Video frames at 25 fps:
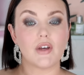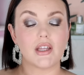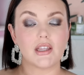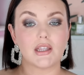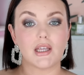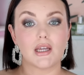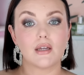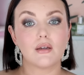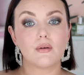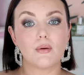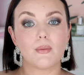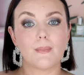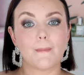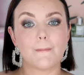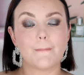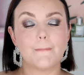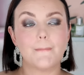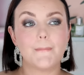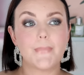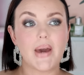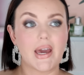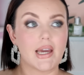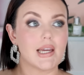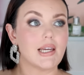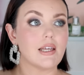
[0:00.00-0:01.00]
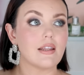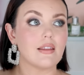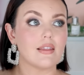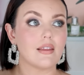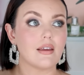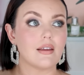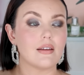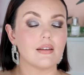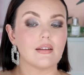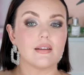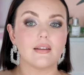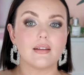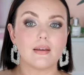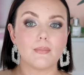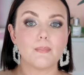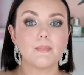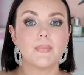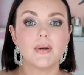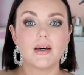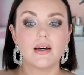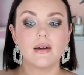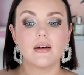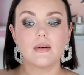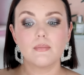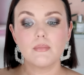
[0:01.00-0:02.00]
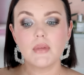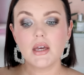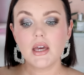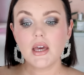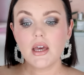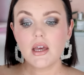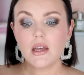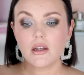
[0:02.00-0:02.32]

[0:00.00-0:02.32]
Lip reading: and like bathe in lip balm,